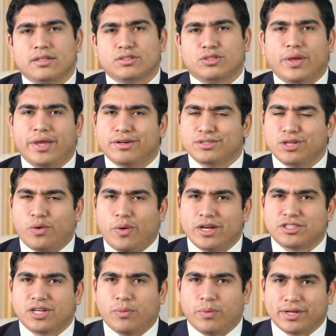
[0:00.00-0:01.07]
So here's the
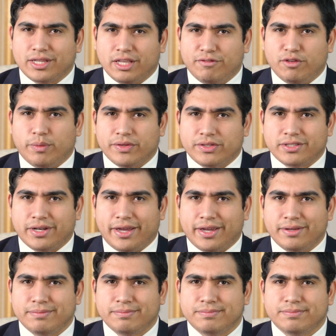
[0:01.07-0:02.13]
question I want to leave you with
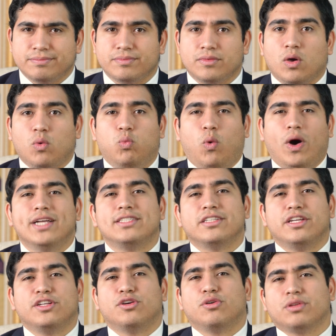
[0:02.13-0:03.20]
today. What
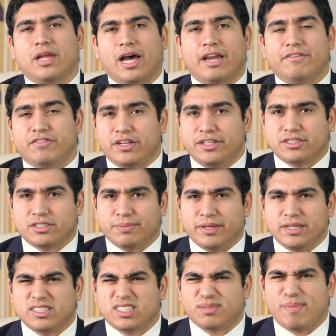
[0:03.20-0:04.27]
in your life needs to
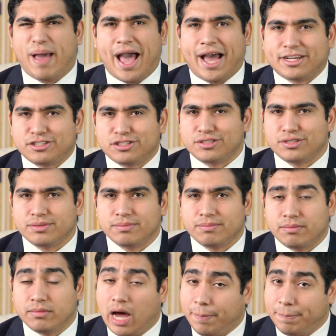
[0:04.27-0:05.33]
be smashed?
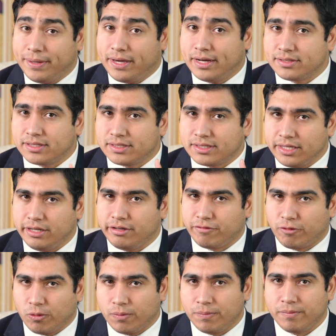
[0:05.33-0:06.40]
Not because it's
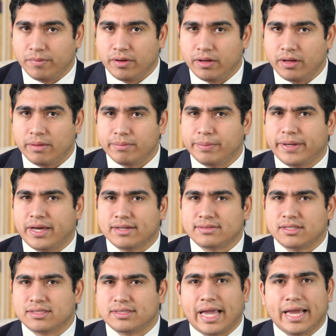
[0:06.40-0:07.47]
evil, but because
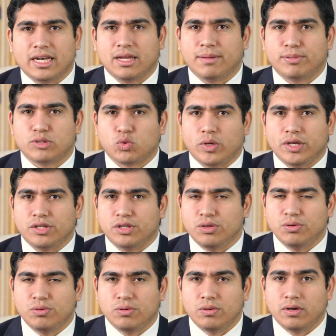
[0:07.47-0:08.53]
it's standing between
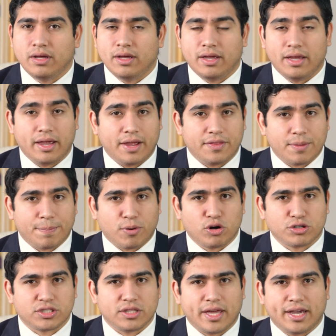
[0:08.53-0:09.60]
you and the
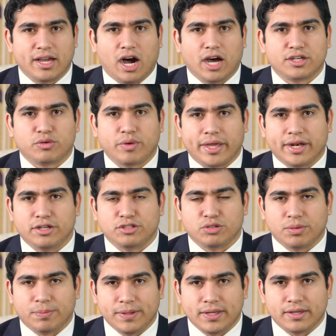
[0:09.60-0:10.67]
person that God created you
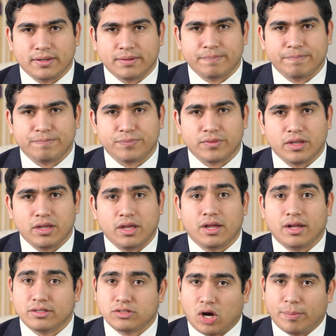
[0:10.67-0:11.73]
to be.
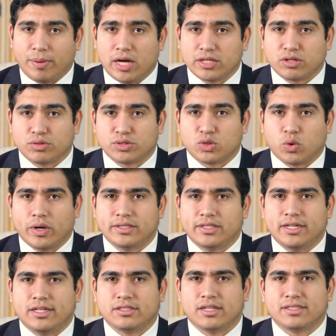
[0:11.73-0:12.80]
Don Bosco's story
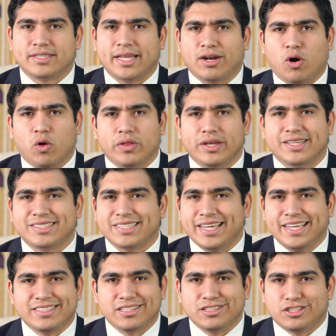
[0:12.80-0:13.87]
teaches us that holiness
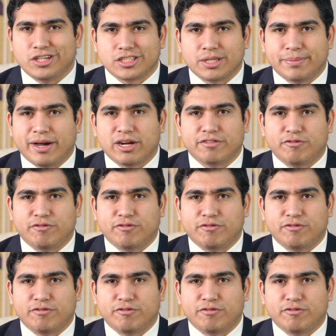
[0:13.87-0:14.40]
isn't just about